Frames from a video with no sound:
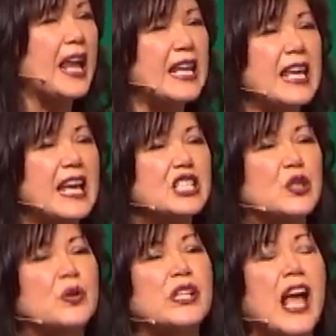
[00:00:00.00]
And He has
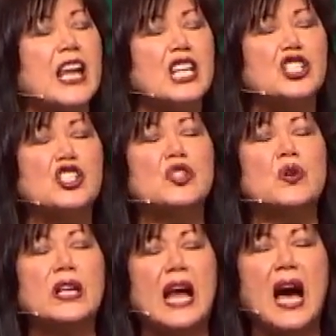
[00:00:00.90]
created
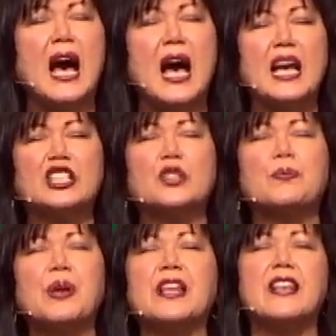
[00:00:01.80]
you and I to
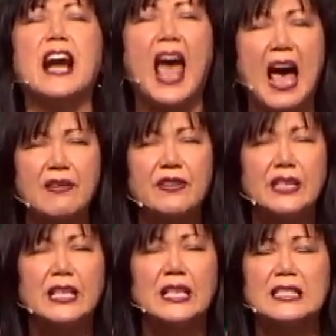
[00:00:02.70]
be their
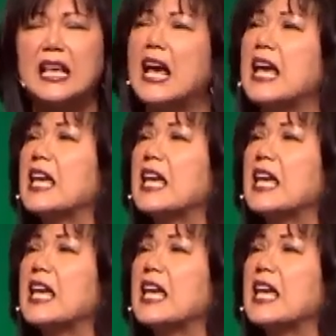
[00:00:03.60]
advocates.